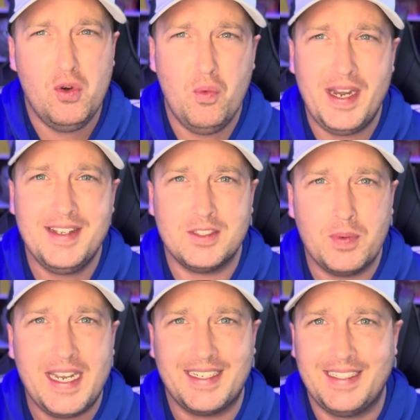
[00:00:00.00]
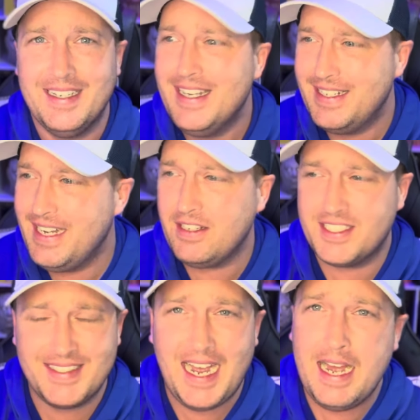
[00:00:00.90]
wins. We got net,
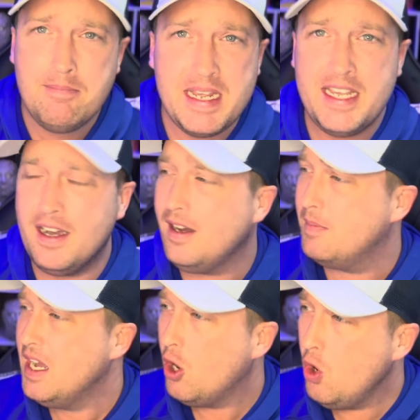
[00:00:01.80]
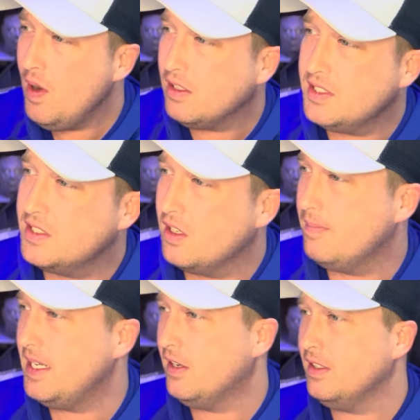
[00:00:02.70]
sign me up. Who else is going to
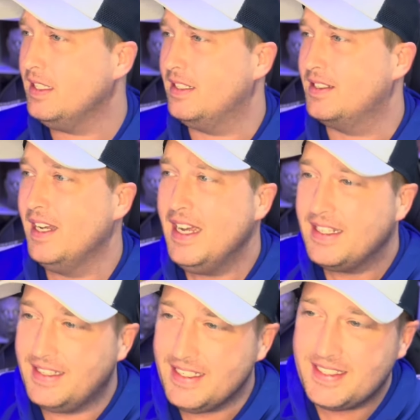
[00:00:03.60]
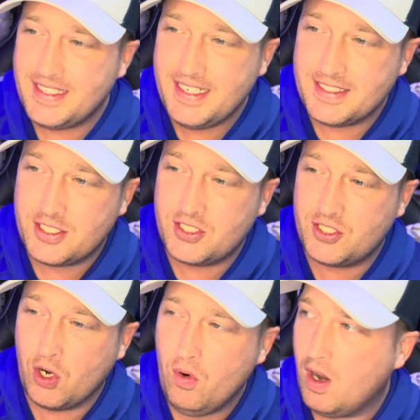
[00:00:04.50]
be on this? This is
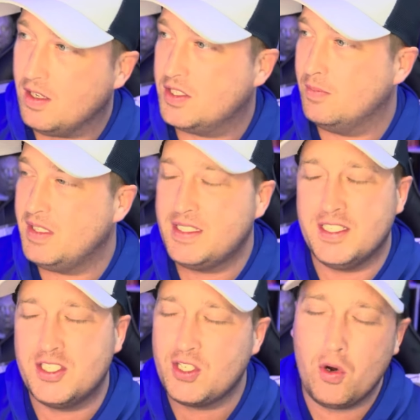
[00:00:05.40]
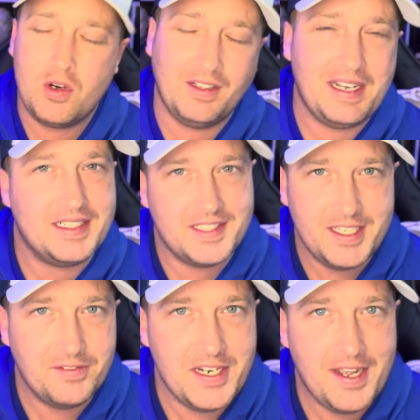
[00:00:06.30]
so awesome. This is so classy
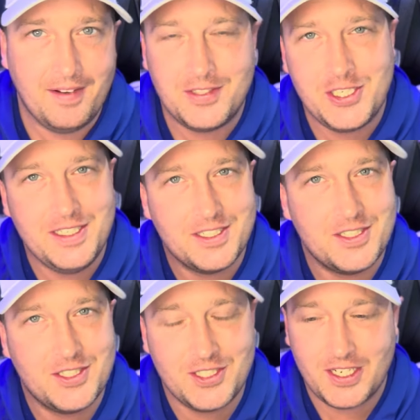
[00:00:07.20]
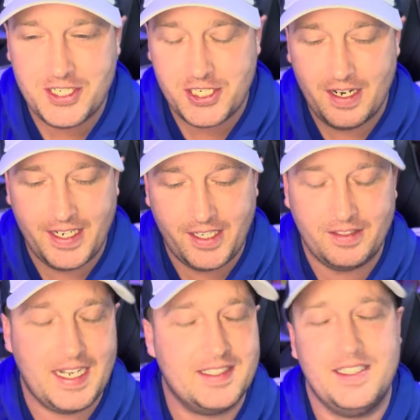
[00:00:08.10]
of Neve. She is such a
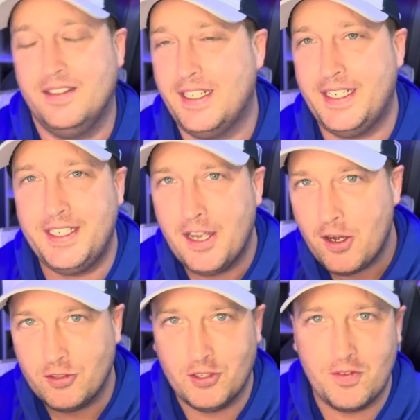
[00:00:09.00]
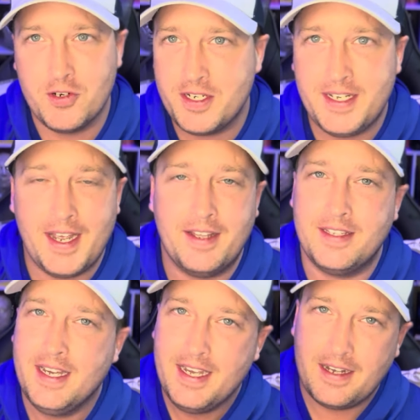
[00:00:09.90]
classy lady. Love her to death.
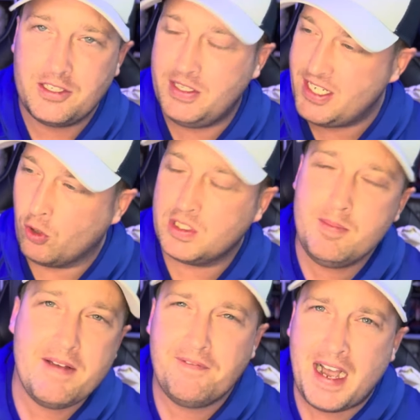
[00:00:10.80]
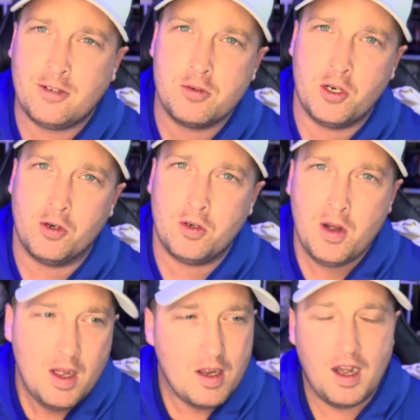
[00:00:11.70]
The ultimate final girl.
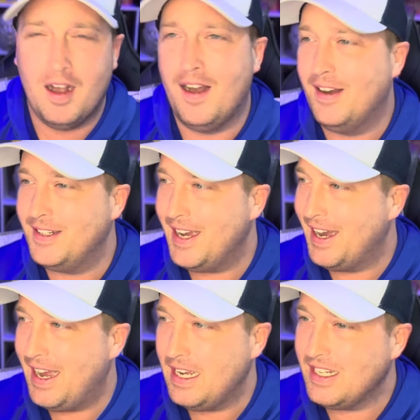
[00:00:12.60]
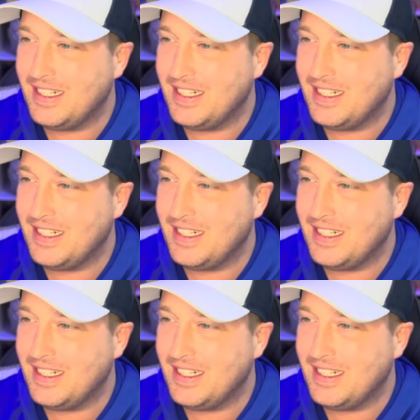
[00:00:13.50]
Are